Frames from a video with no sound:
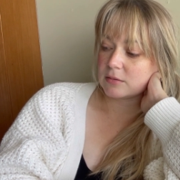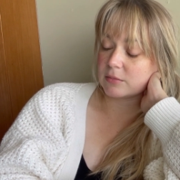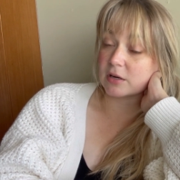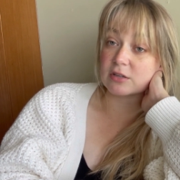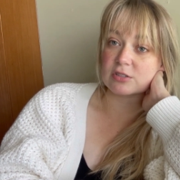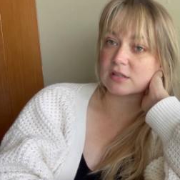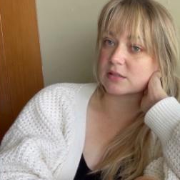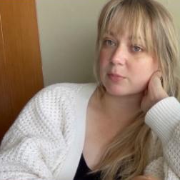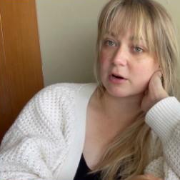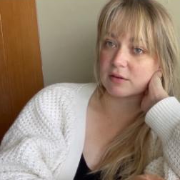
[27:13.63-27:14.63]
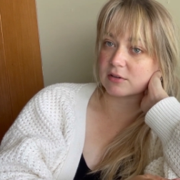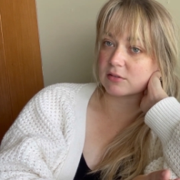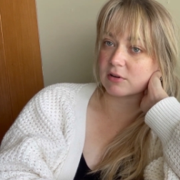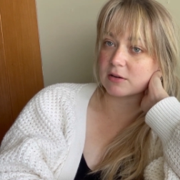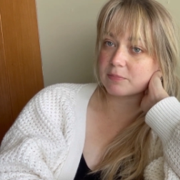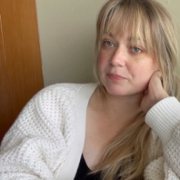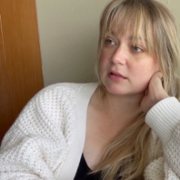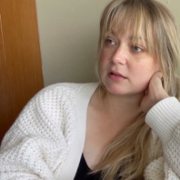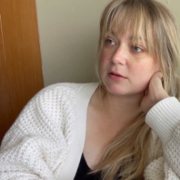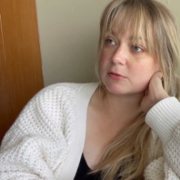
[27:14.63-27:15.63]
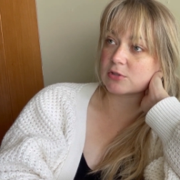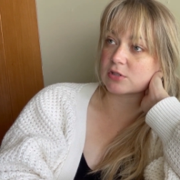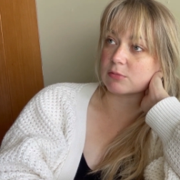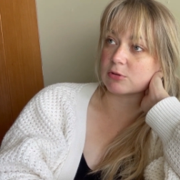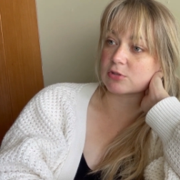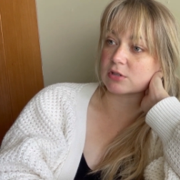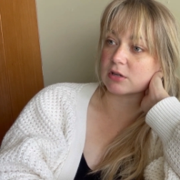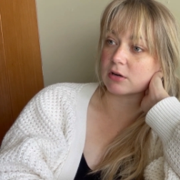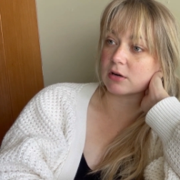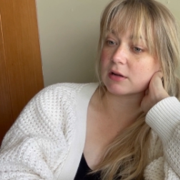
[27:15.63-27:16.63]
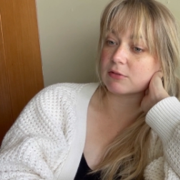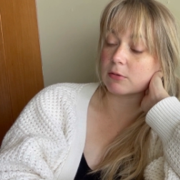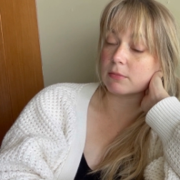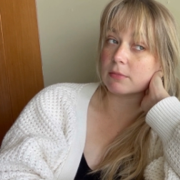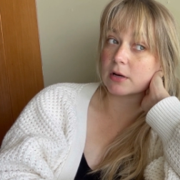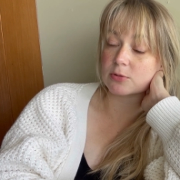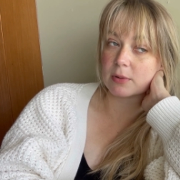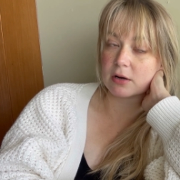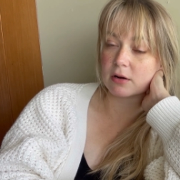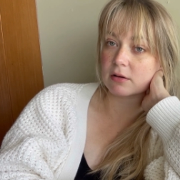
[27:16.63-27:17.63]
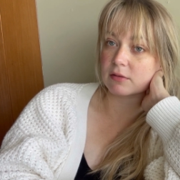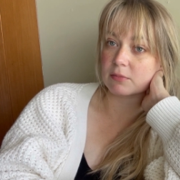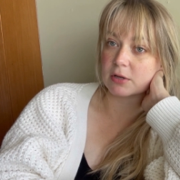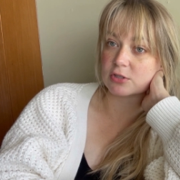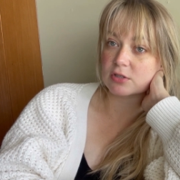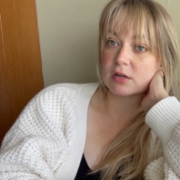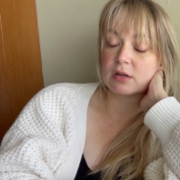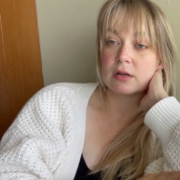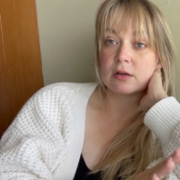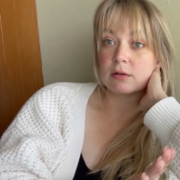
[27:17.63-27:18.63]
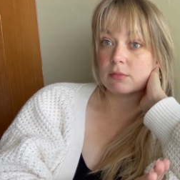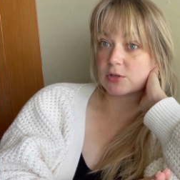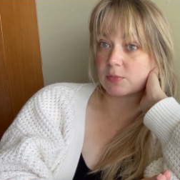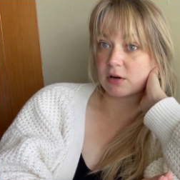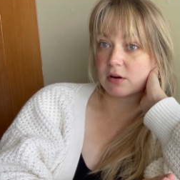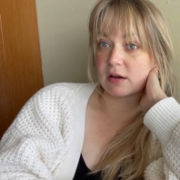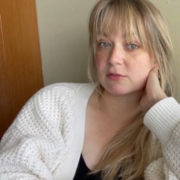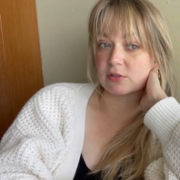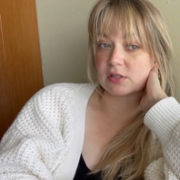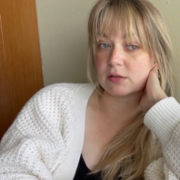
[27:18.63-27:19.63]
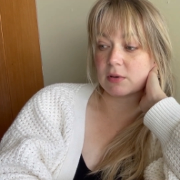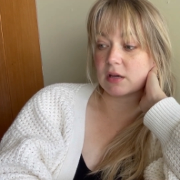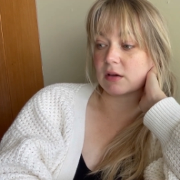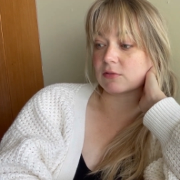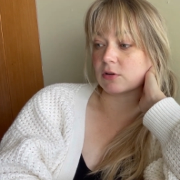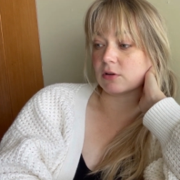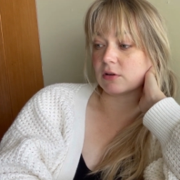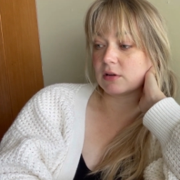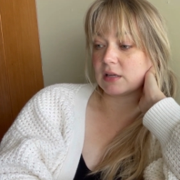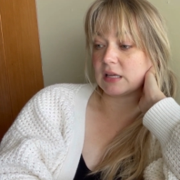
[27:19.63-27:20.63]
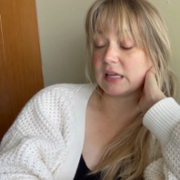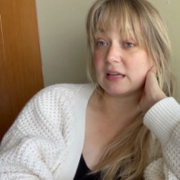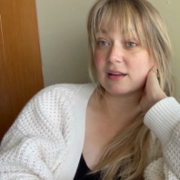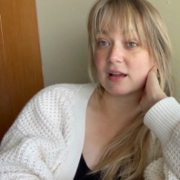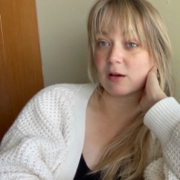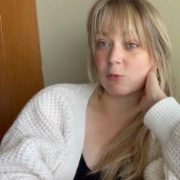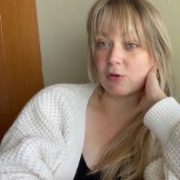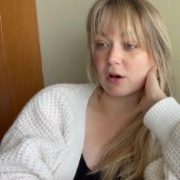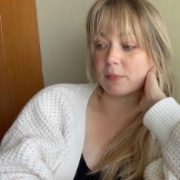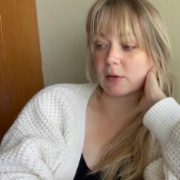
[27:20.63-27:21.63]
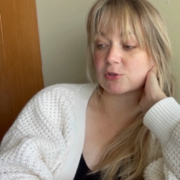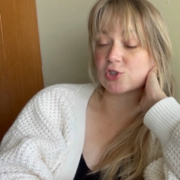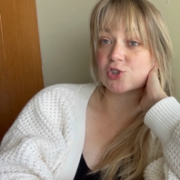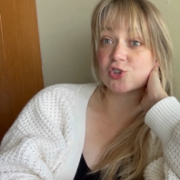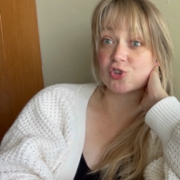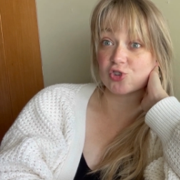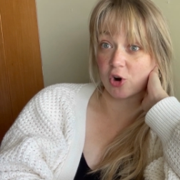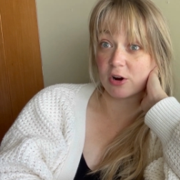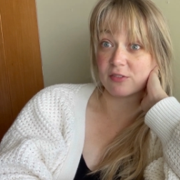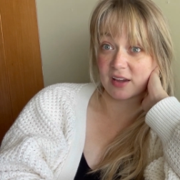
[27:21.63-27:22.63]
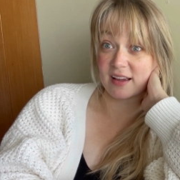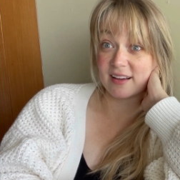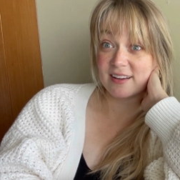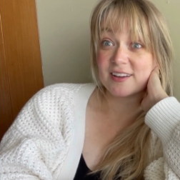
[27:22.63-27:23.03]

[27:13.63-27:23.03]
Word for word: but it just, it's part of it, right? It was just emotionally hard. I feel much better, much better after sleeping, after eating. I woke up, I was starving.